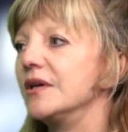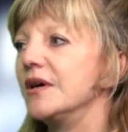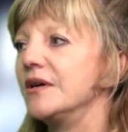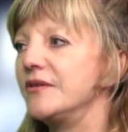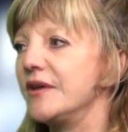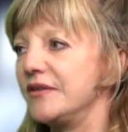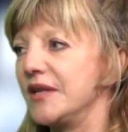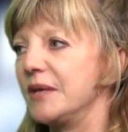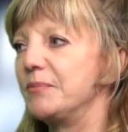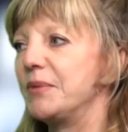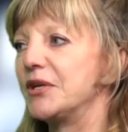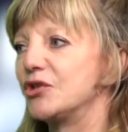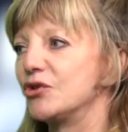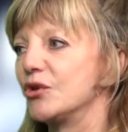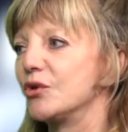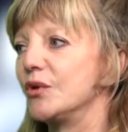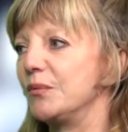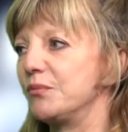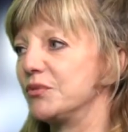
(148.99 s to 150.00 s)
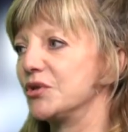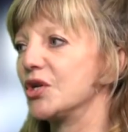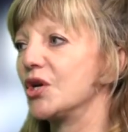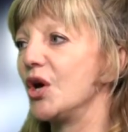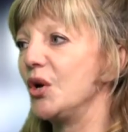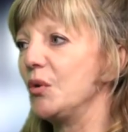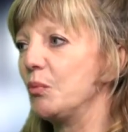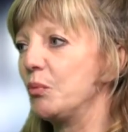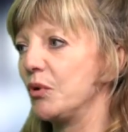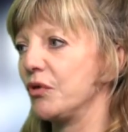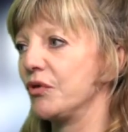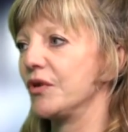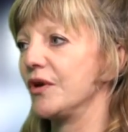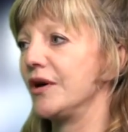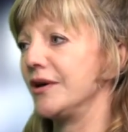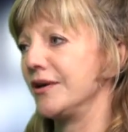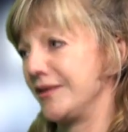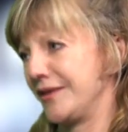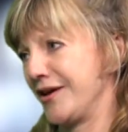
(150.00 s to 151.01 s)
And then they're better equipped to cope with
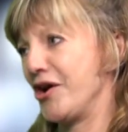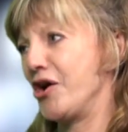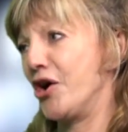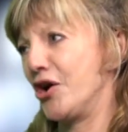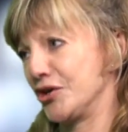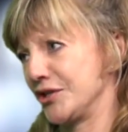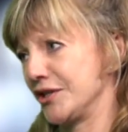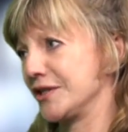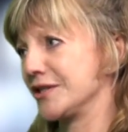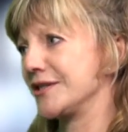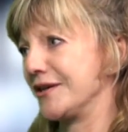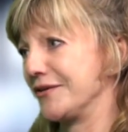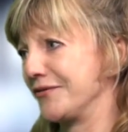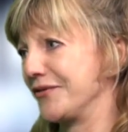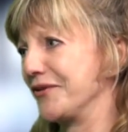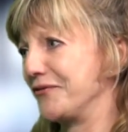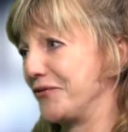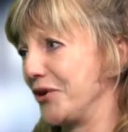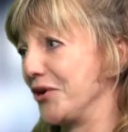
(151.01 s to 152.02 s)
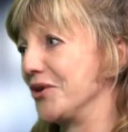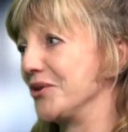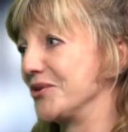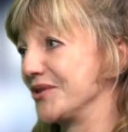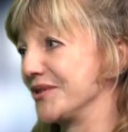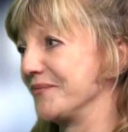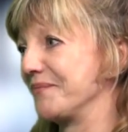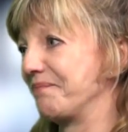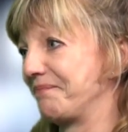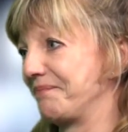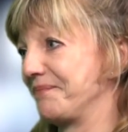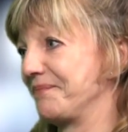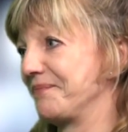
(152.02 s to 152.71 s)
the harder stuff that follows.